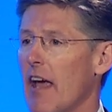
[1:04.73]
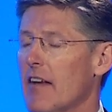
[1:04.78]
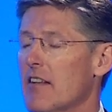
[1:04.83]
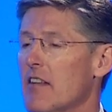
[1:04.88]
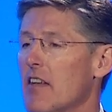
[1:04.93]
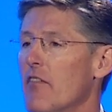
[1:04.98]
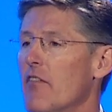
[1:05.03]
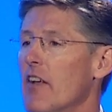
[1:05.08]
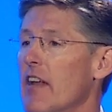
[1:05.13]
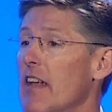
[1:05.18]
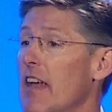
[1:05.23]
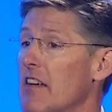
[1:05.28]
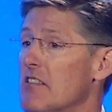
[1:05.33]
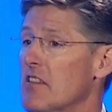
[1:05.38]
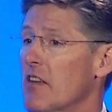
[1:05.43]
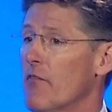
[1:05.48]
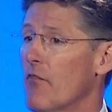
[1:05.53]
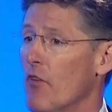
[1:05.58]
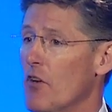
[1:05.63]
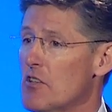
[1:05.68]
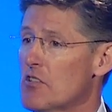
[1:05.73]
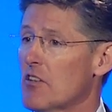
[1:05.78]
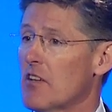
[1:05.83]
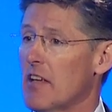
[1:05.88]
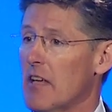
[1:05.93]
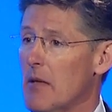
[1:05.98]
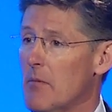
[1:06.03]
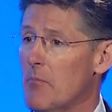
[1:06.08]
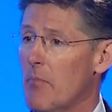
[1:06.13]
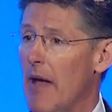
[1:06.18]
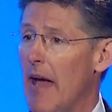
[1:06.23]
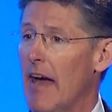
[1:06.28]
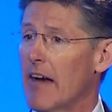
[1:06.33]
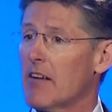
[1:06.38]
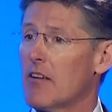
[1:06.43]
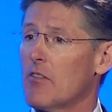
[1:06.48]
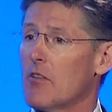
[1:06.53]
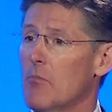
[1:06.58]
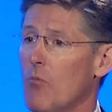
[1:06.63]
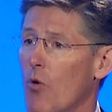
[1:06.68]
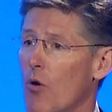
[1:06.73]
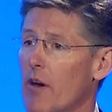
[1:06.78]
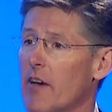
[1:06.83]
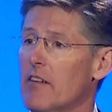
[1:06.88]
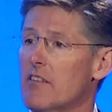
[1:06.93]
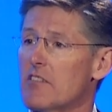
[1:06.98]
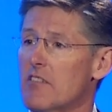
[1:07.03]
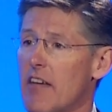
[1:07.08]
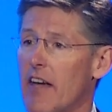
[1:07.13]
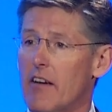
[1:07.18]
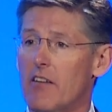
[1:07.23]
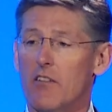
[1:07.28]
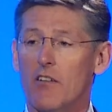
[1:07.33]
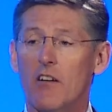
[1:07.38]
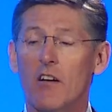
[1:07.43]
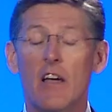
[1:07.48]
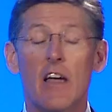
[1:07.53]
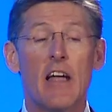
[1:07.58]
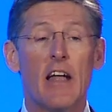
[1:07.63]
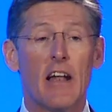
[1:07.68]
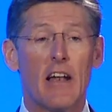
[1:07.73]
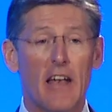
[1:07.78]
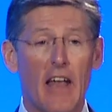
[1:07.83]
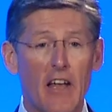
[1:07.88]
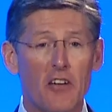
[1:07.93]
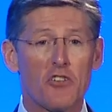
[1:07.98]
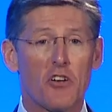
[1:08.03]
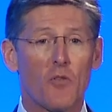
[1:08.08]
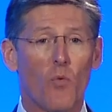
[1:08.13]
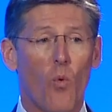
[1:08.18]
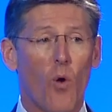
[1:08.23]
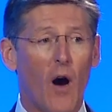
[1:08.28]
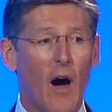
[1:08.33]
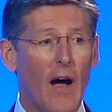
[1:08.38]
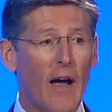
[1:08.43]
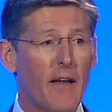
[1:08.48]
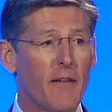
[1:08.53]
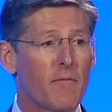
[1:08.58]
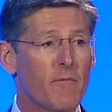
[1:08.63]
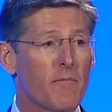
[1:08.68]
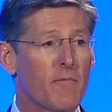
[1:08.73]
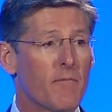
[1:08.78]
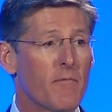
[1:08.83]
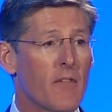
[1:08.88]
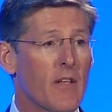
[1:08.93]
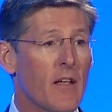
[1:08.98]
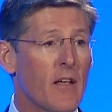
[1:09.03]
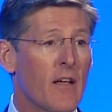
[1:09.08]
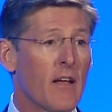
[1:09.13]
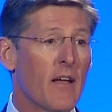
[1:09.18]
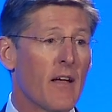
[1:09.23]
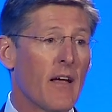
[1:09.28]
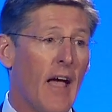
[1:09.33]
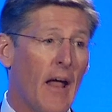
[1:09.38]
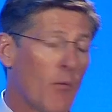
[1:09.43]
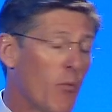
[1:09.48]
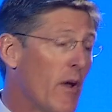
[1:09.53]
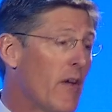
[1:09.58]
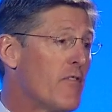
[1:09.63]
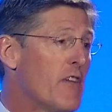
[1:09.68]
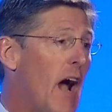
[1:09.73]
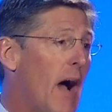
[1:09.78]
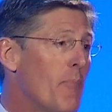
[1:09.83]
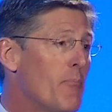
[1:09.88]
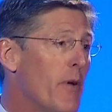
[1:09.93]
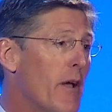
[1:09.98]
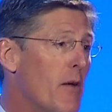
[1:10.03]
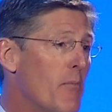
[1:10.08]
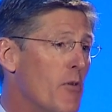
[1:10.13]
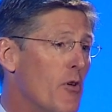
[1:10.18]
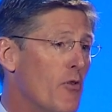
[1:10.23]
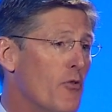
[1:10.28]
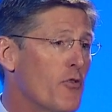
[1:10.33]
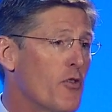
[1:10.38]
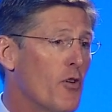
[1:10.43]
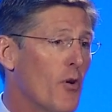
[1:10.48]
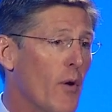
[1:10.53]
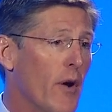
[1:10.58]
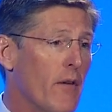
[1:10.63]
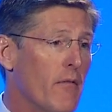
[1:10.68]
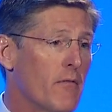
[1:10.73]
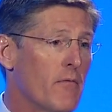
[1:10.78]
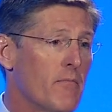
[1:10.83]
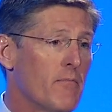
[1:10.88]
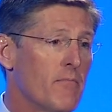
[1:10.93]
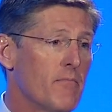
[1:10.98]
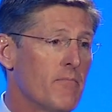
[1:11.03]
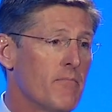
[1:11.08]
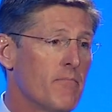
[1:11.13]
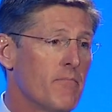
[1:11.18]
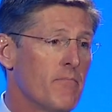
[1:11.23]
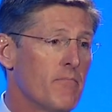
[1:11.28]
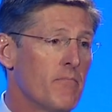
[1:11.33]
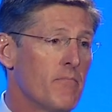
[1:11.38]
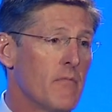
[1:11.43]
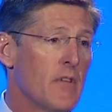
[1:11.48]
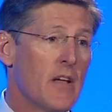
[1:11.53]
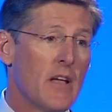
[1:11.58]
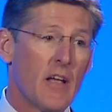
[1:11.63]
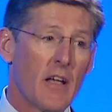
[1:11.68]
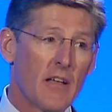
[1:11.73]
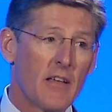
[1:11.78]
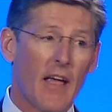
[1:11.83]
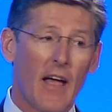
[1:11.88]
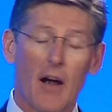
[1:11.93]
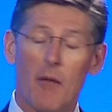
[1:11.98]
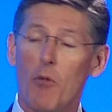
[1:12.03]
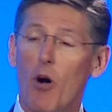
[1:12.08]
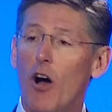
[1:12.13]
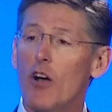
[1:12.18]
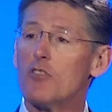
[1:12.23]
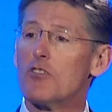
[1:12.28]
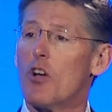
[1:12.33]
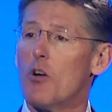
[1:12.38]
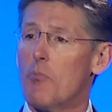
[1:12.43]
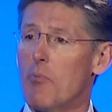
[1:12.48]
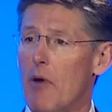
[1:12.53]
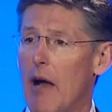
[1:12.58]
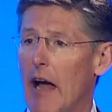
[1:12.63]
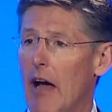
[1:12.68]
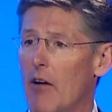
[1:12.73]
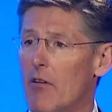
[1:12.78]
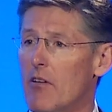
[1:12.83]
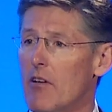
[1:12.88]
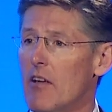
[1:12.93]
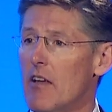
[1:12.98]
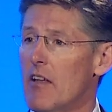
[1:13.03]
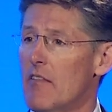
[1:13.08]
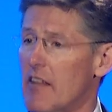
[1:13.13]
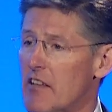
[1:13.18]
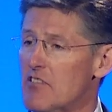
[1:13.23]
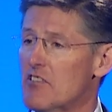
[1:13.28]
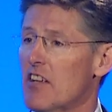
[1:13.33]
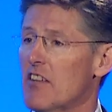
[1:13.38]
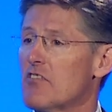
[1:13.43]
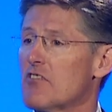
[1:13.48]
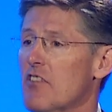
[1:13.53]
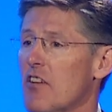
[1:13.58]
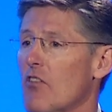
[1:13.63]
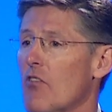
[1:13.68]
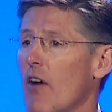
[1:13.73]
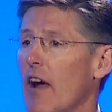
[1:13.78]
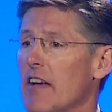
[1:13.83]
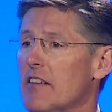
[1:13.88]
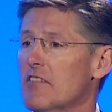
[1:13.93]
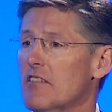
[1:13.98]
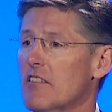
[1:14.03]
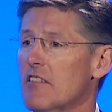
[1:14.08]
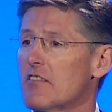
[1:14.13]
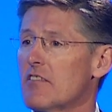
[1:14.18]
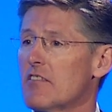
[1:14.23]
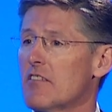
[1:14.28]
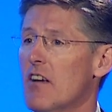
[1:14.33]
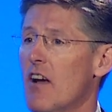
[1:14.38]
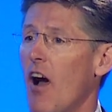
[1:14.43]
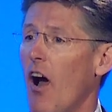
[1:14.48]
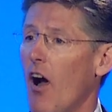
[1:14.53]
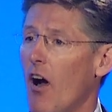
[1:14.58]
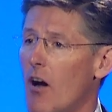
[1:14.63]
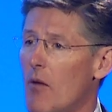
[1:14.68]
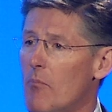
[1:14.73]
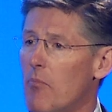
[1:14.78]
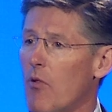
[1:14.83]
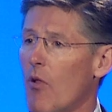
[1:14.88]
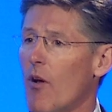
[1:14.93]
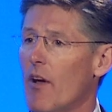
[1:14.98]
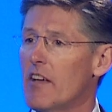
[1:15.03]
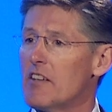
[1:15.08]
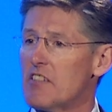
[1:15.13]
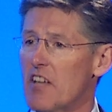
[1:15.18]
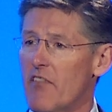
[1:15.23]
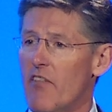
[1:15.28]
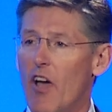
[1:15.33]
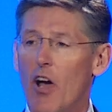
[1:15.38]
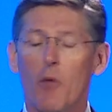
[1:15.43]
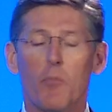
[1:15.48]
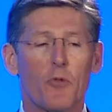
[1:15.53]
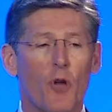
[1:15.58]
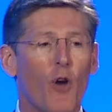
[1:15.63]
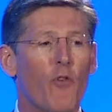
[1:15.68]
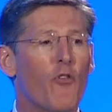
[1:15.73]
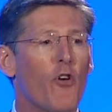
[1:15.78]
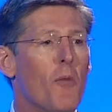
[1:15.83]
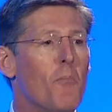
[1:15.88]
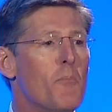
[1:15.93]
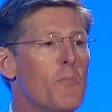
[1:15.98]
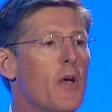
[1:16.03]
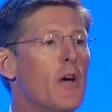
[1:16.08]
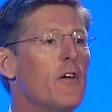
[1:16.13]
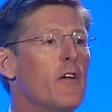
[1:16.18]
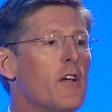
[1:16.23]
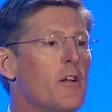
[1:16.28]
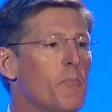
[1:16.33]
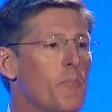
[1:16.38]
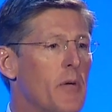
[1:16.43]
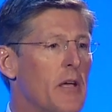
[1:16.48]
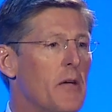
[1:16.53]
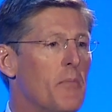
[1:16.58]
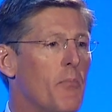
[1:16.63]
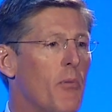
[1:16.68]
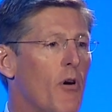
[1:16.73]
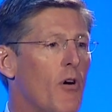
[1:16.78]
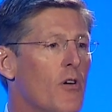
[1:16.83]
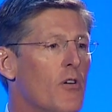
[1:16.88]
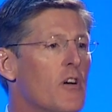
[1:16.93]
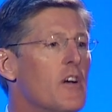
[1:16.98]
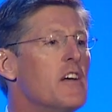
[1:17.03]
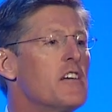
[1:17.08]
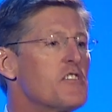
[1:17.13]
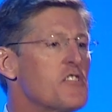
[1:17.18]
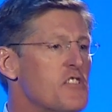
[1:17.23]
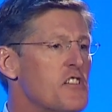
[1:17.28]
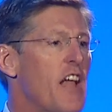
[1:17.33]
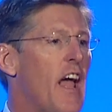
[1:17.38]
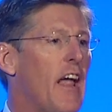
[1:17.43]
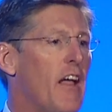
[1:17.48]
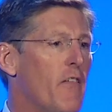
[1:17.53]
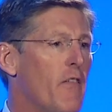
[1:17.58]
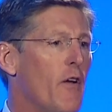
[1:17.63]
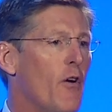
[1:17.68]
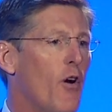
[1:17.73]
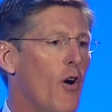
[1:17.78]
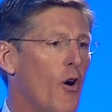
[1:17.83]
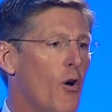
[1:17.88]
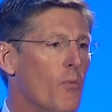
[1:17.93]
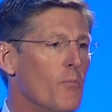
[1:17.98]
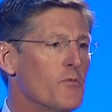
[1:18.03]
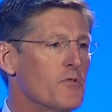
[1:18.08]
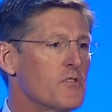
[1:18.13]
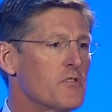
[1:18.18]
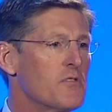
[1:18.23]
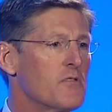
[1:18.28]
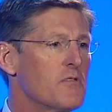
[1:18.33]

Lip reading: activity has adversely impacted the mortgage sector nationwide, and we've not been immune to it. Yet I'm also proud that since the crisis, our employees have helped over 1 million people stay in their homes.